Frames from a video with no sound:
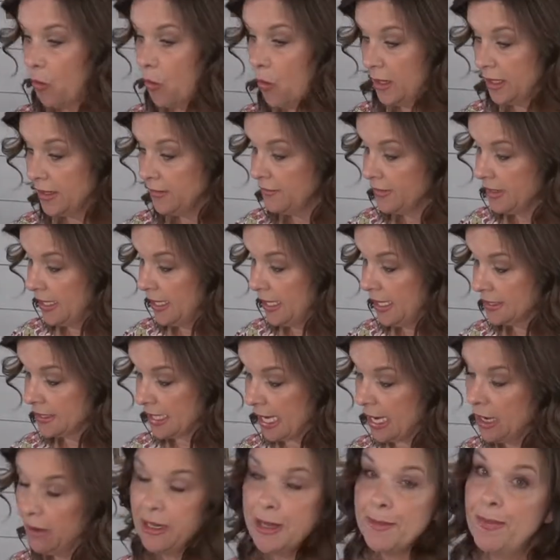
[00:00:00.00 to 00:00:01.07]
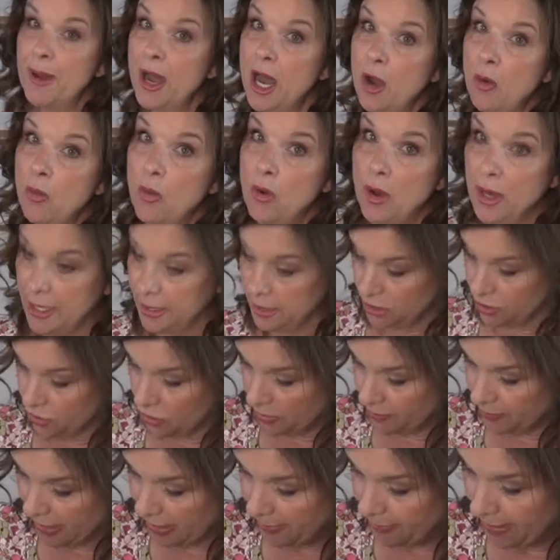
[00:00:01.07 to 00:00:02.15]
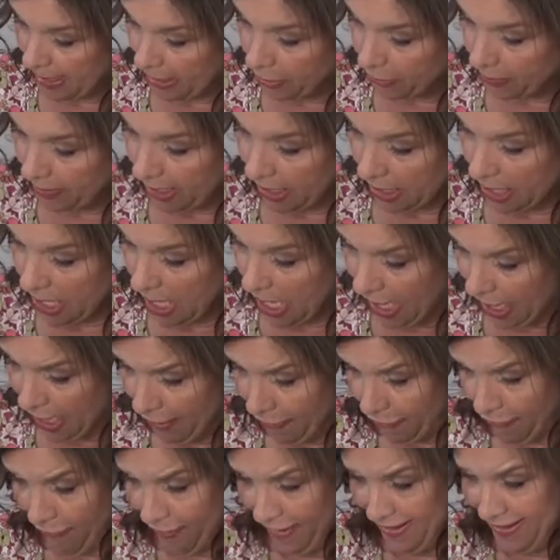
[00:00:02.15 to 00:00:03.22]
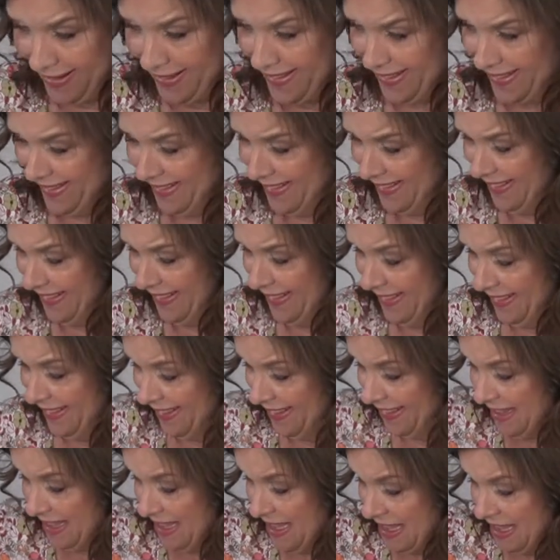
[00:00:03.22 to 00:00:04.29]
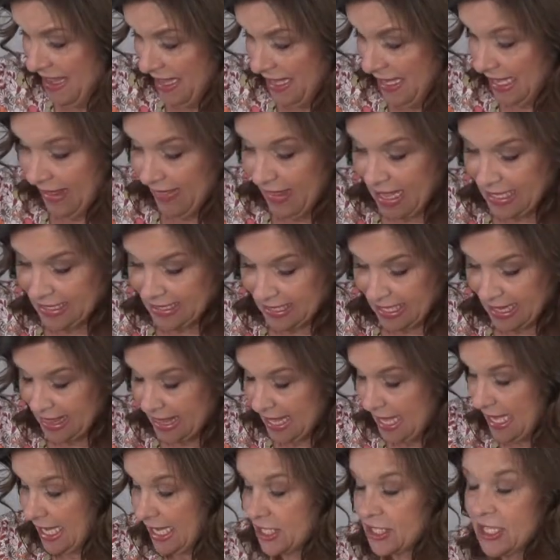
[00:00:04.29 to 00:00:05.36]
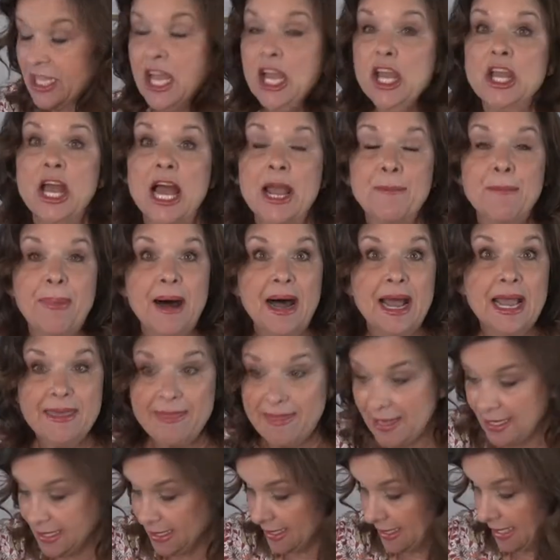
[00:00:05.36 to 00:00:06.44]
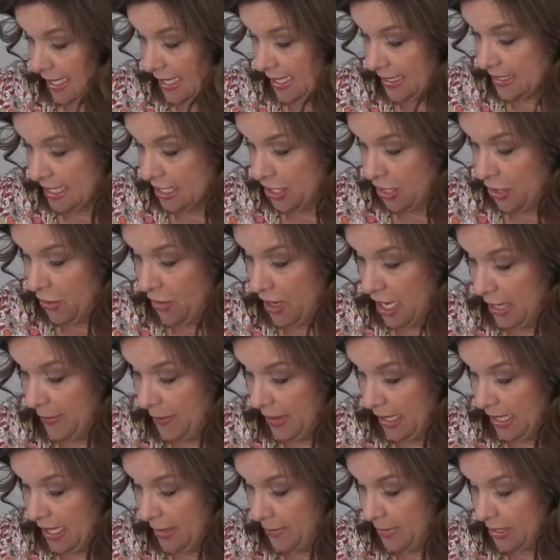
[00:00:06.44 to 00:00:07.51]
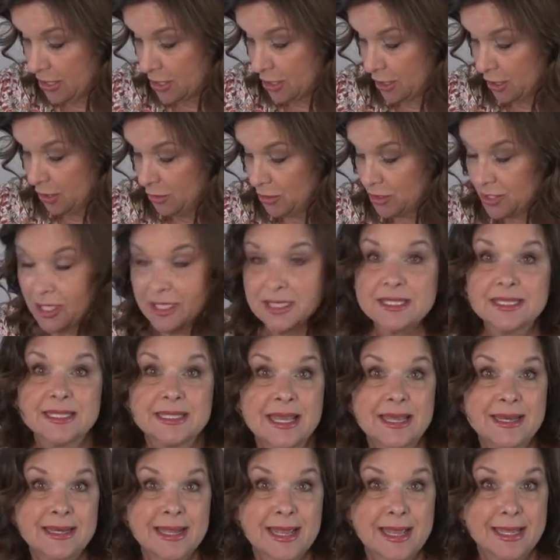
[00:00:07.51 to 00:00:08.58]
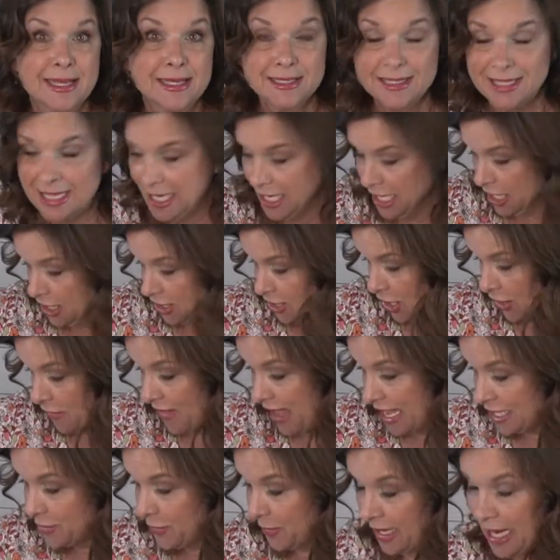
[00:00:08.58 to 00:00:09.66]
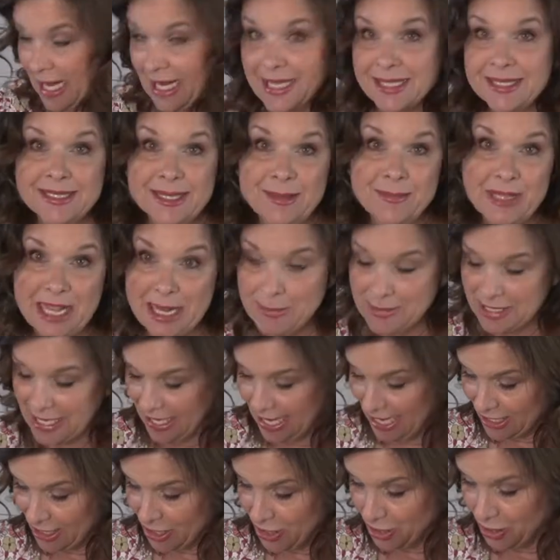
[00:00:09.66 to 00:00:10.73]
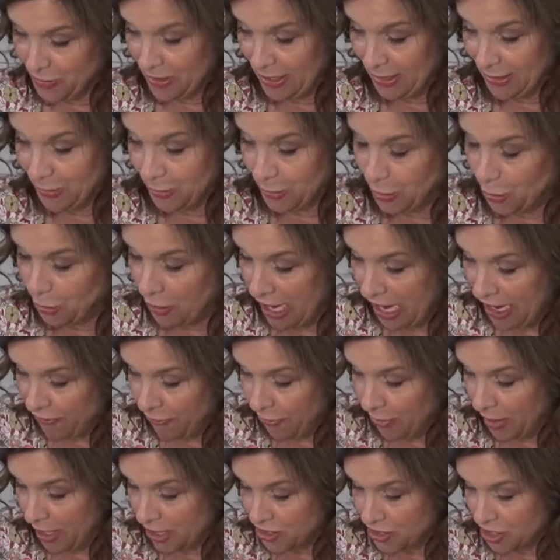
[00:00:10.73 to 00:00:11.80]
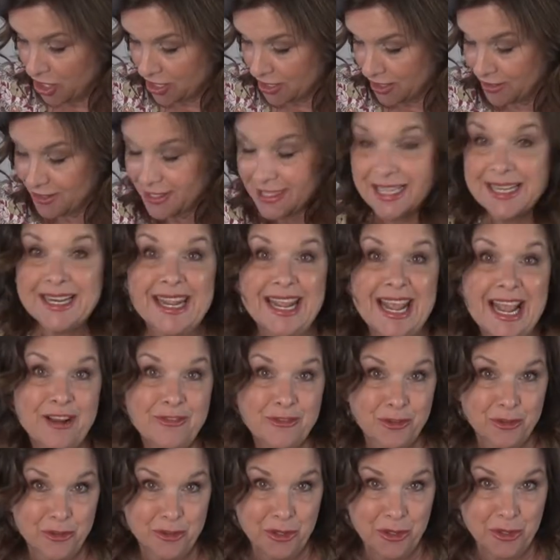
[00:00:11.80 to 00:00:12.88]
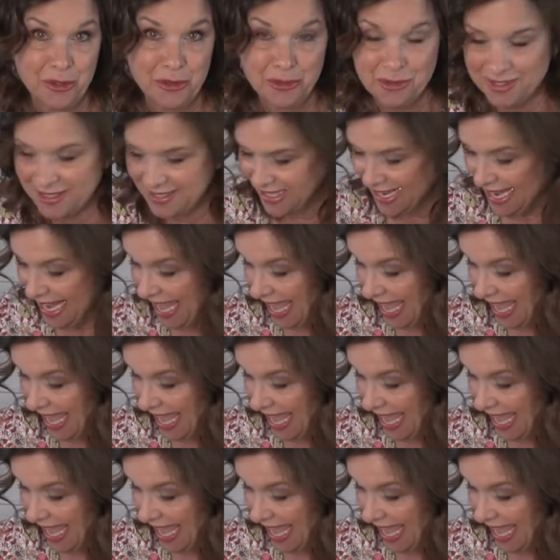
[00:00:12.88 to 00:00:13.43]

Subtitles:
one of these, I only bought one, so it better be enough. Yeah, that's the thing is I buy these things and you know, Hobby Lobby's closed on Sundays. So that's when sometimes I like to do my little craft projects on Sunday afternoons.